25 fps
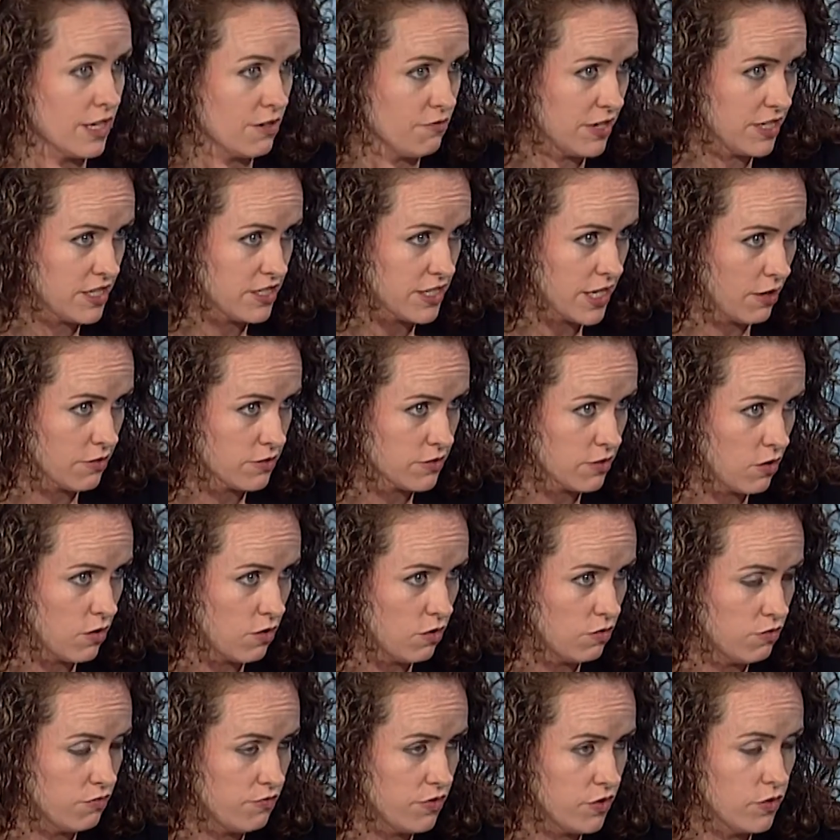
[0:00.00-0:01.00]
I reached out to
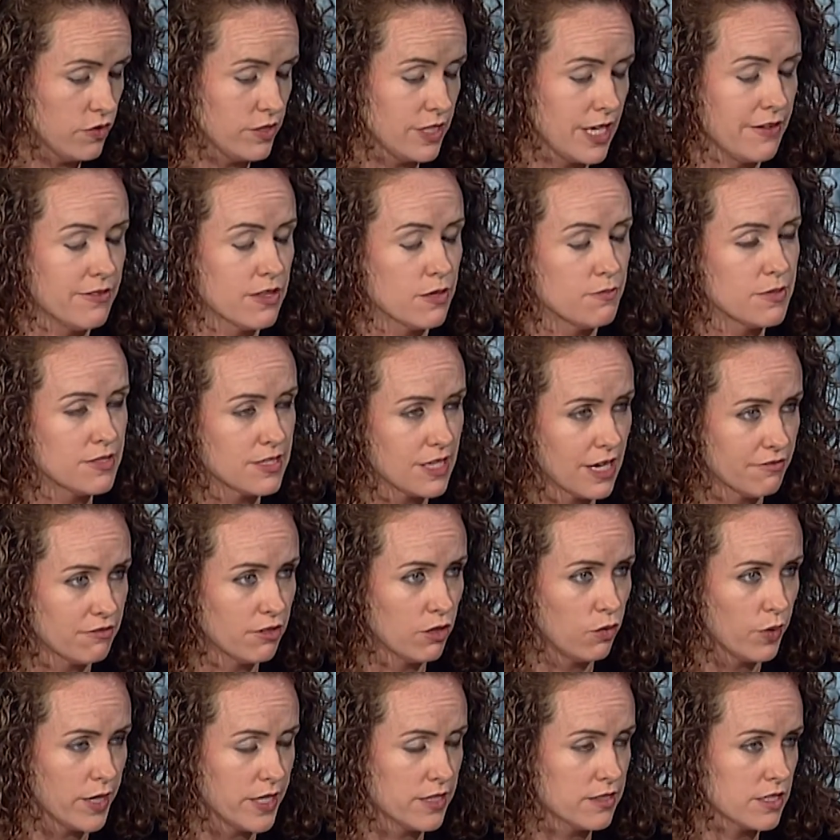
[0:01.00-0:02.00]
Whole Foods, gave them
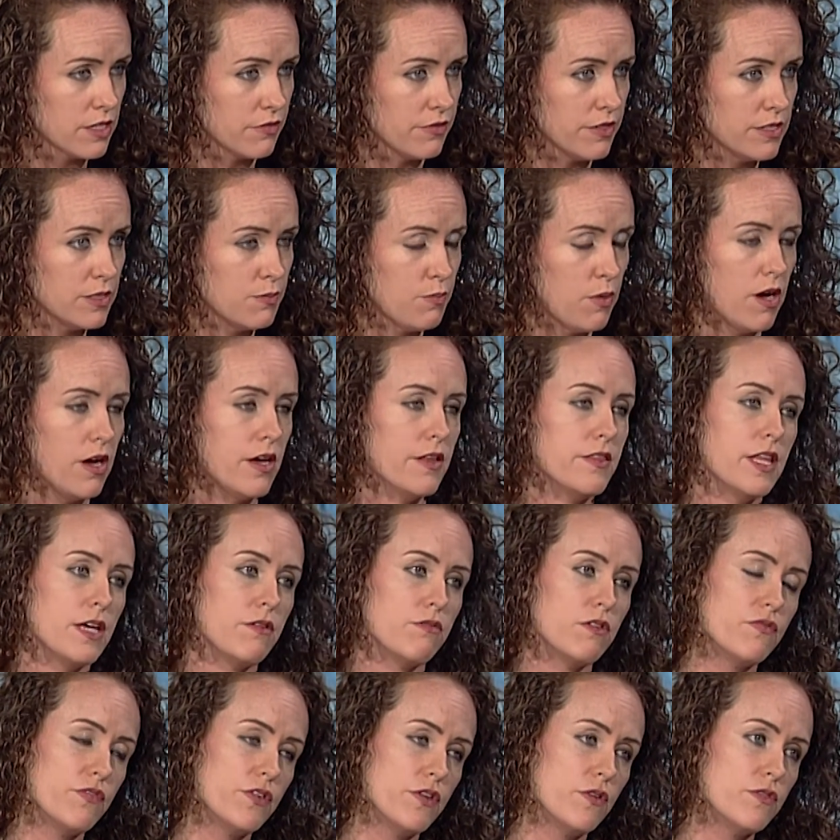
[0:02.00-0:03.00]
several weeks to respond. They
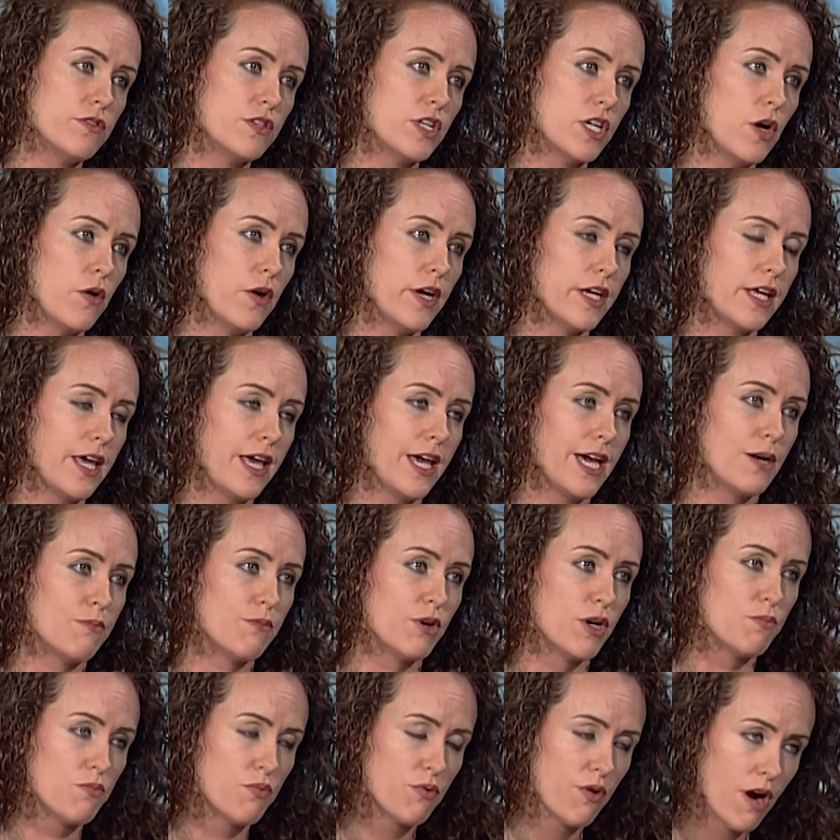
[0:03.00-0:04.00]
refused to go on
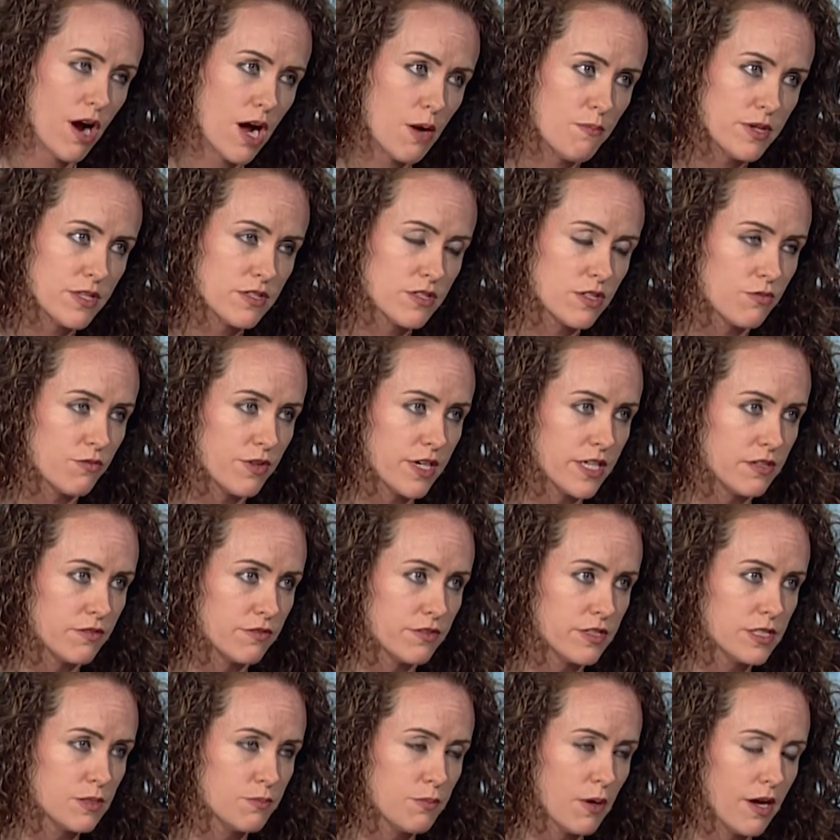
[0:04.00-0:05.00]
camera, promised a written
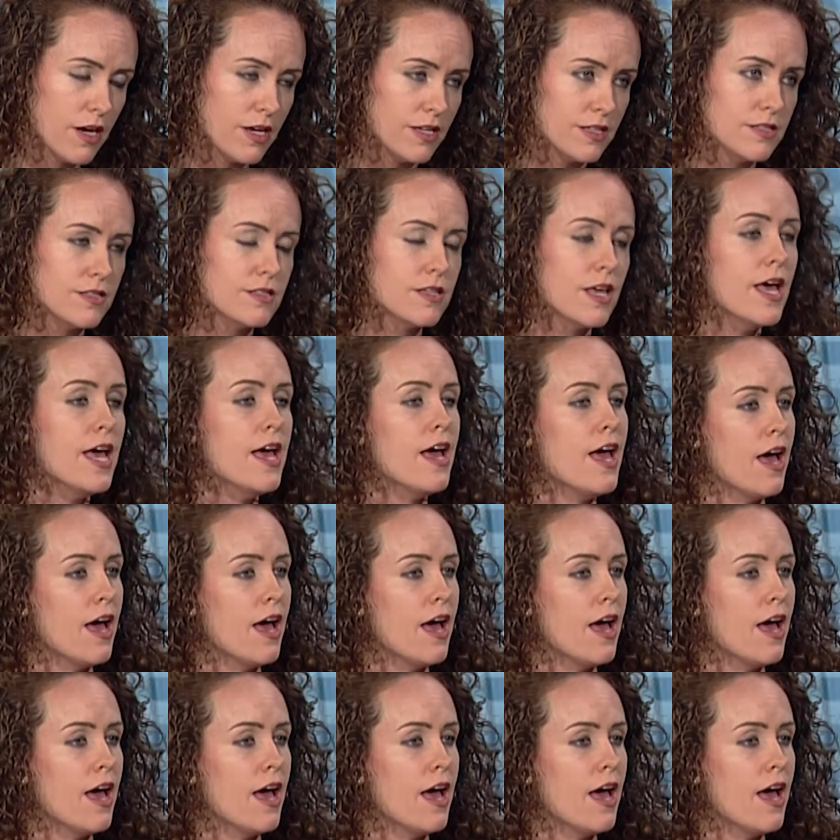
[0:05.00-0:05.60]
response.